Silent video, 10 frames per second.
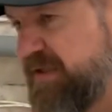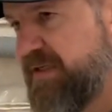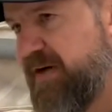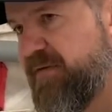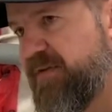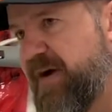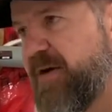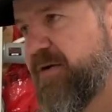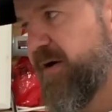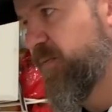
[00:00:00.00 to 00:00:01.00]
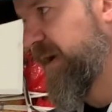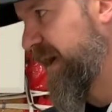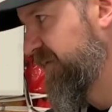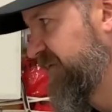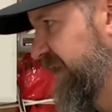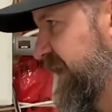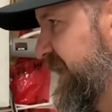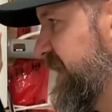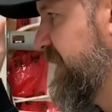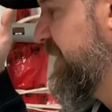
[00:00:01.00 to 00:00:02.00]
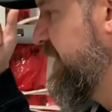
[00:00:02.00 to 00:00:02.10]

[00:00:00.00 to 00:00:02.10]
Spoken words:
and stuff and the value here, we have a